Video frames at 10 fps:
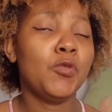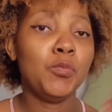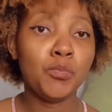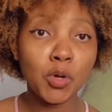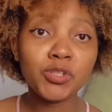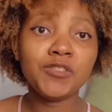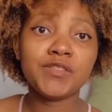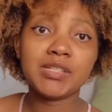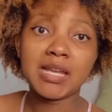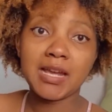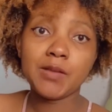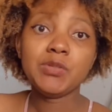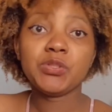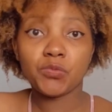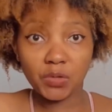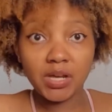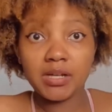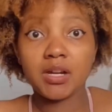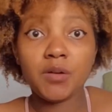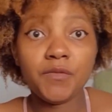most of the times where
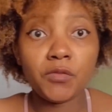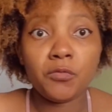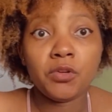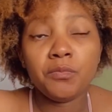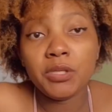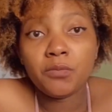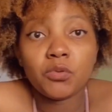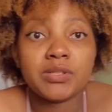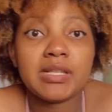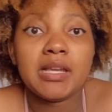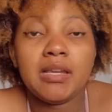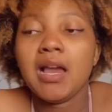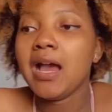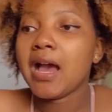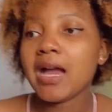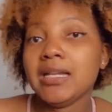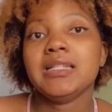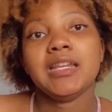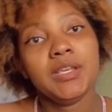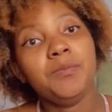I come from, when people say
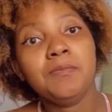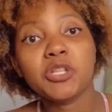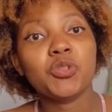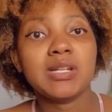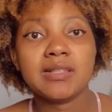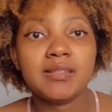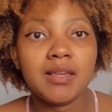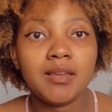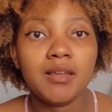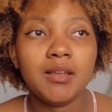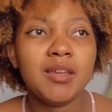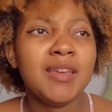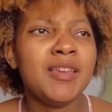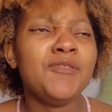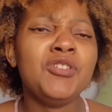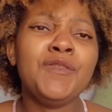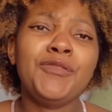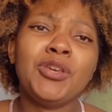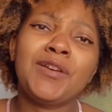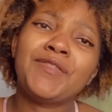and they must say, even if
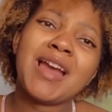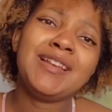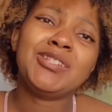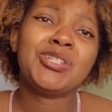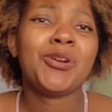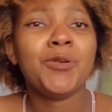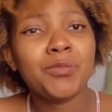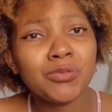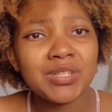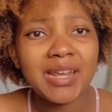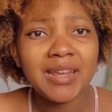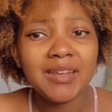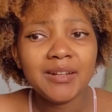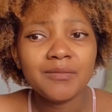you have had a terrible day,